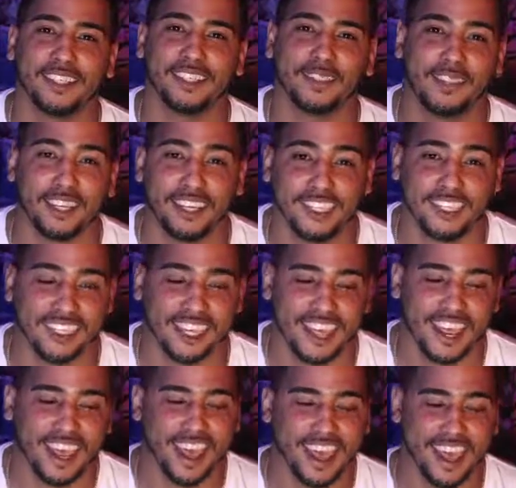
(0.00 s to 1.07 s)
things.
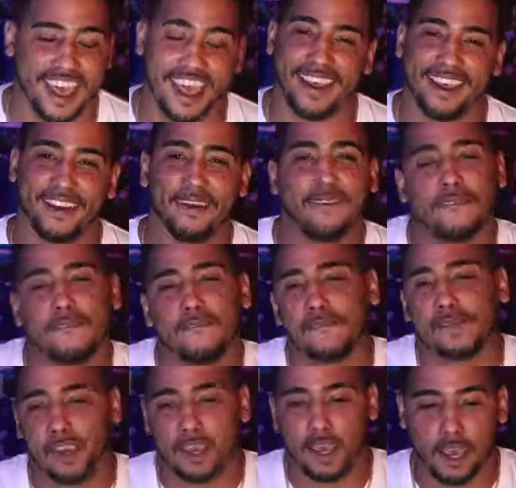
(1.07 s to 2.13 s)
And
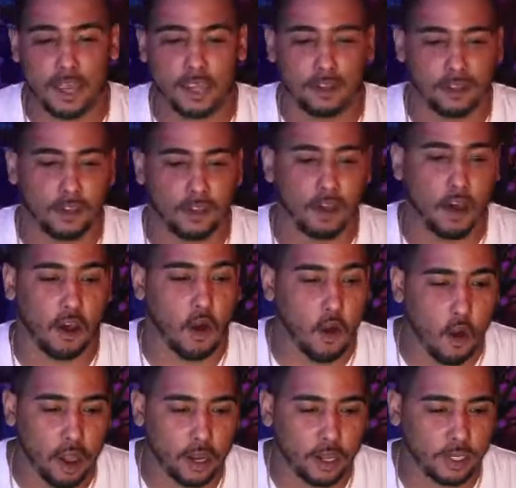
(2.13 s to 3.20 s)
hey, all
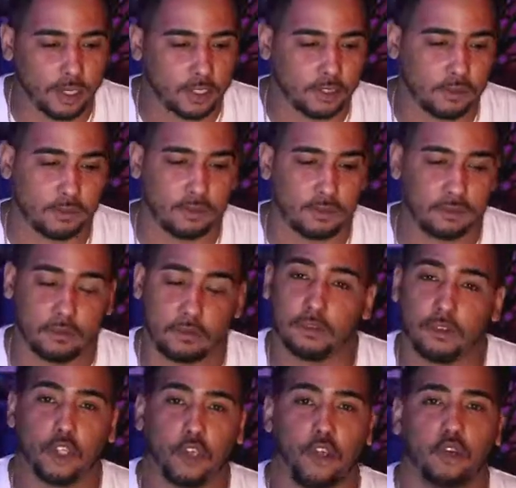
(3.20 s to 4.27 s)
of this,
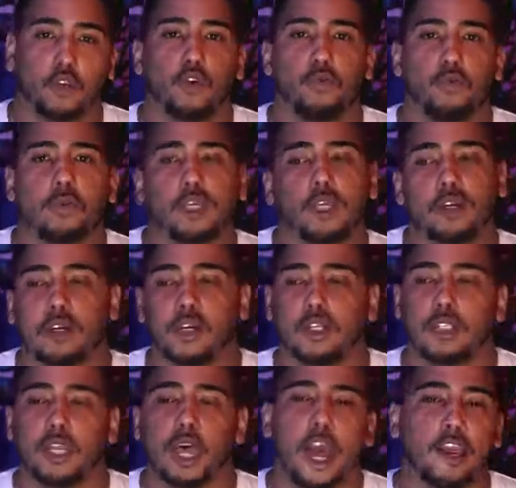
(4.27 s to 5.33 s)
because
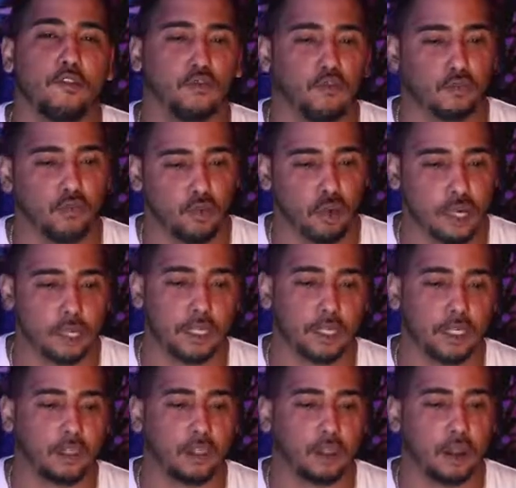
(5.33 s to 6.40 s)
I really
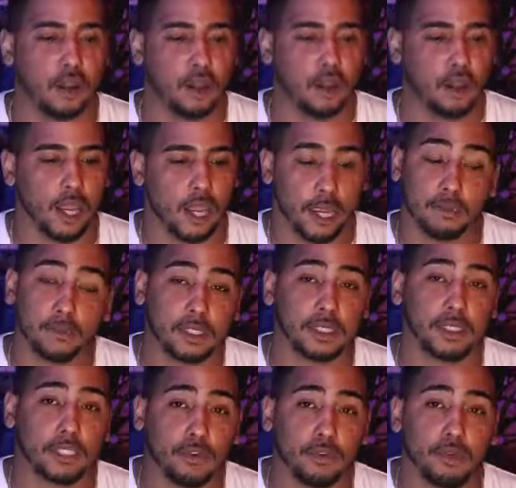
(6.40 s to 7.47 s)
am
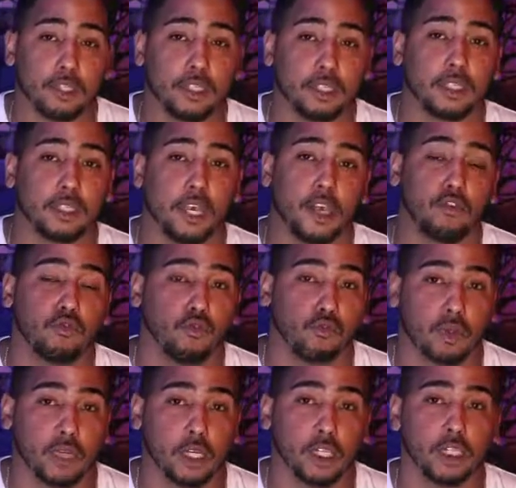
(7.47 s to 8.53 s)
serious and
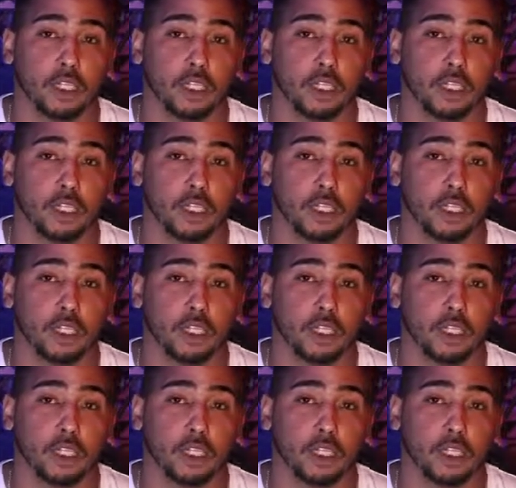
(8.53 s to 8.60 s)
really